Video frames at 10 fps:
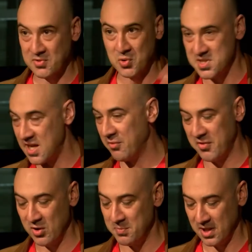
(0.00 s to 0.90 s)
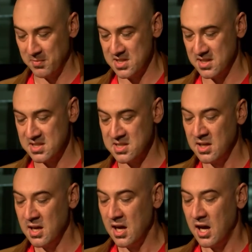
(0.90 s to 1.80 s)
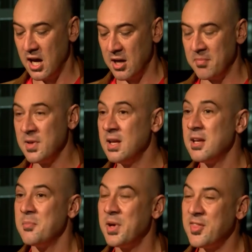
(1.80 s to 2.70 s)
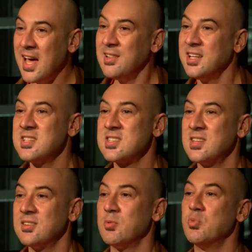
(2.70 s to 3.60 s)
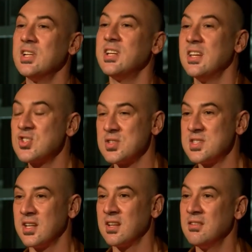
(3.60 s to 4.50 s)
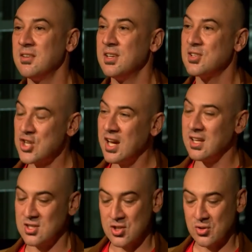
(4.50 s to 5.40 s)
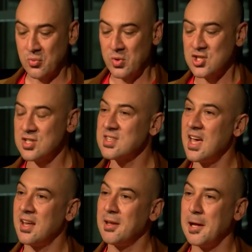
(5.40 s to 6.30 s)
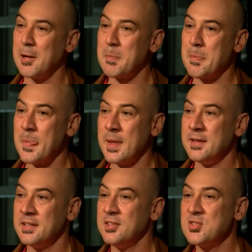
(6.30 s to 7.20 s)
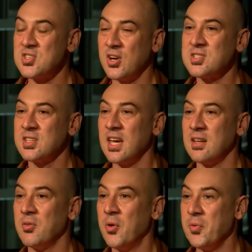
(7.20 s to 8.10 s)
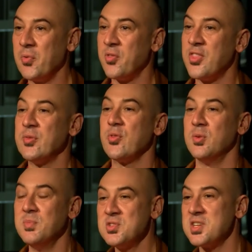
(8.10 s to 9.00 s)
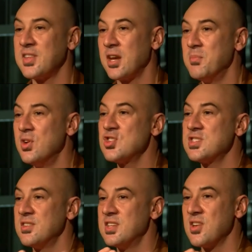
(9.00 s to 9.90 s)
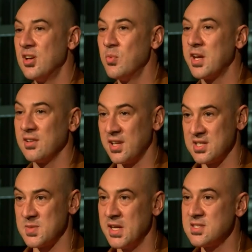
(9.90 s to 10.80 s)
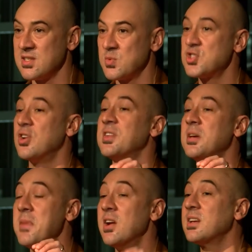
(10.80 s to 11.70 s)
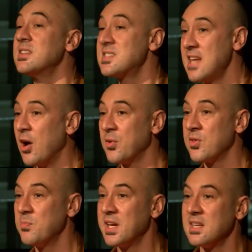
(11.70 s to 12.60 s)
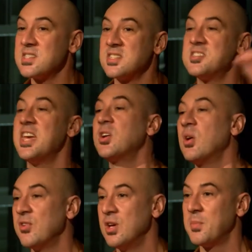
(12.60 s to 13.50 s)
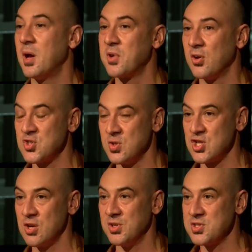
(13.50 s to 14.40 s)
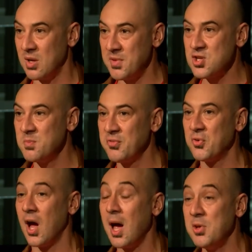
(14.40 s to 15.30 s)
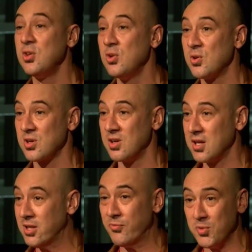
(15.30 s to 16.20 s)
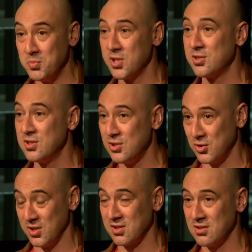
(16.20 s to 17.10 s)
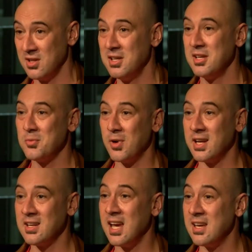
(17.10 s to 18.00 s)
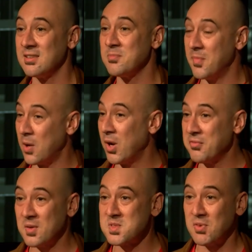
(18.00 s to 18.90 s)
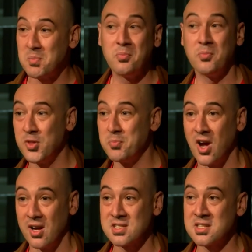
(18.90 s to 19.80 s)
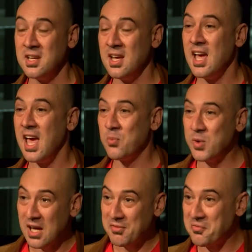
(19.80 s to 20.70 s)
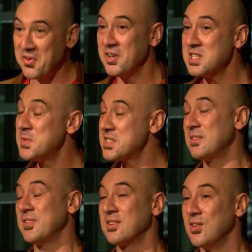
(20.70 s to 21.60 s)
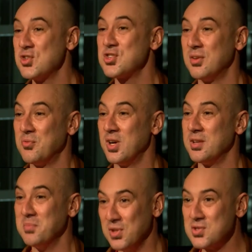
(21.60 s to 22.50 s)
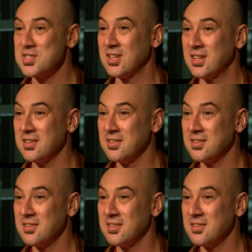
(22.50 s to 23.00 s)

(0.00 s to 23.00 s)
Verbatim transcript: of course, now very big business. Um, but that leads to the really interesting change, which is that um, you start to get the, the music that emerges in these unregulated spaces, which are in the American South, begins to take over hip hop culture in general. So I mentioned before, I'm a New Yorker. I come from Brooklyn, New York, right? And my wife comes from the Bronx. And we have a very specific notion of what music